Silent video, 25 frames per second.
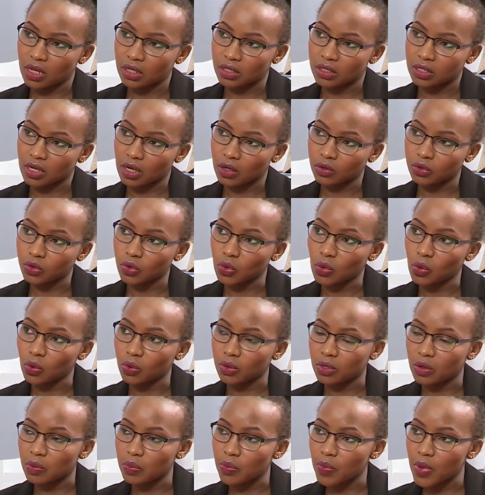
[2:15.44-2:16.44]
learns how to
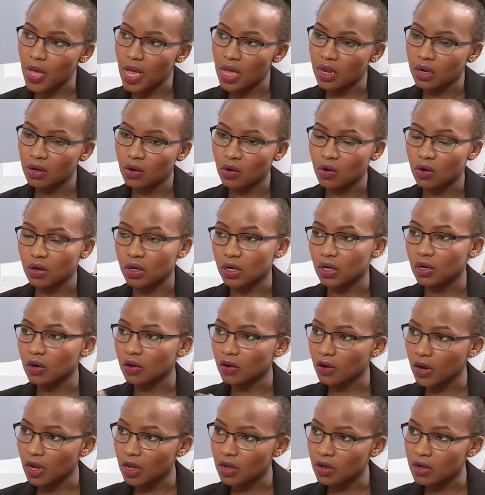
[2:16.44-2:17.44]
hold a pen or a
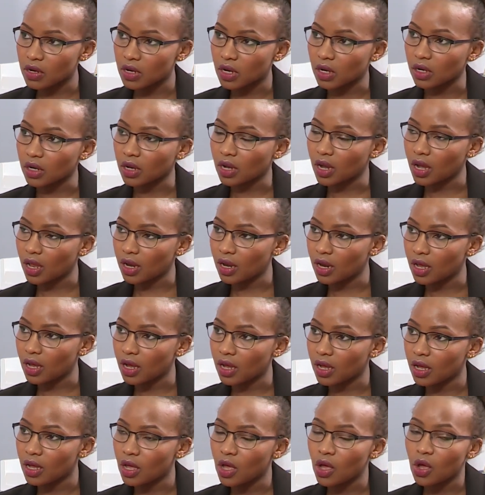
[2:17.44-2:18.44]
crayon and color,
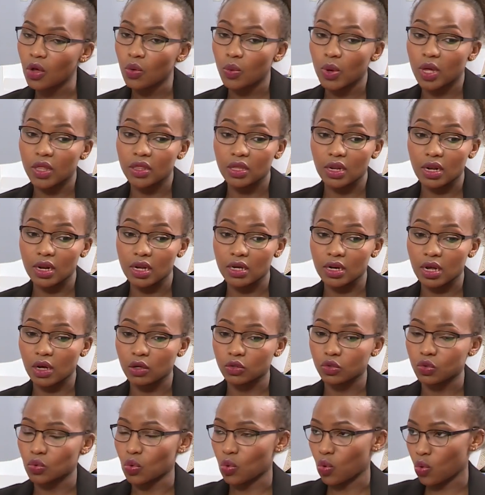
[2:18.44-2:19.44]
where they learn how
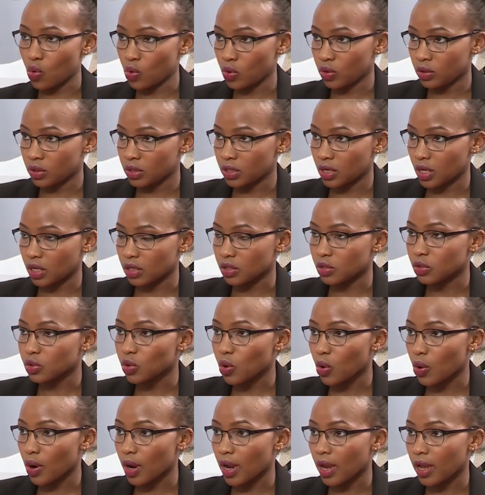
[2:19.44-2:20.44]
to hold a
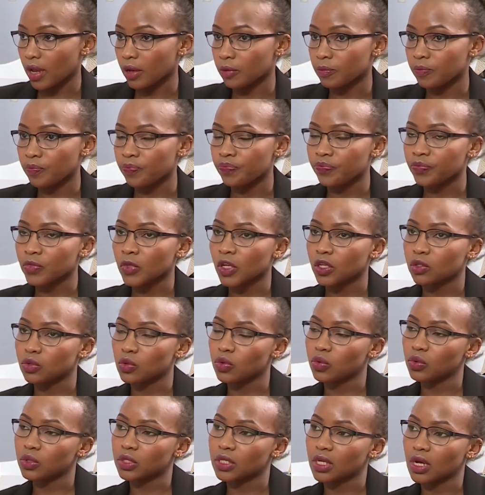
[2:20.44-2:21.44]
toy. So
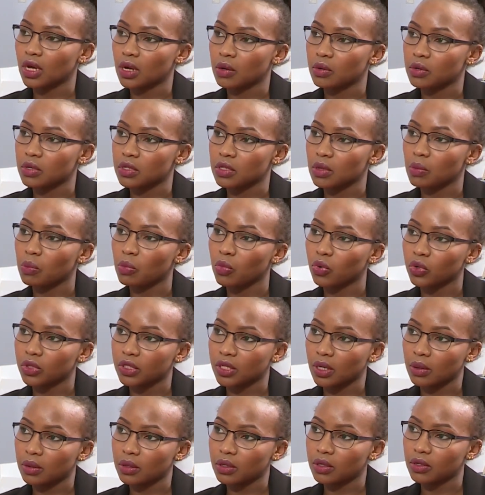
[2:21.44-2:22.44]
those are the
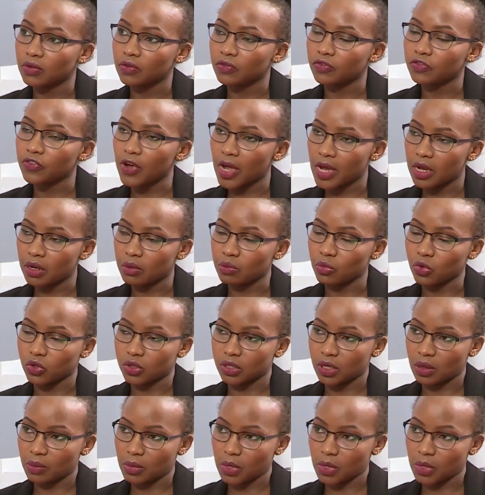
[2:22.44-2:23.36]
motor fine motor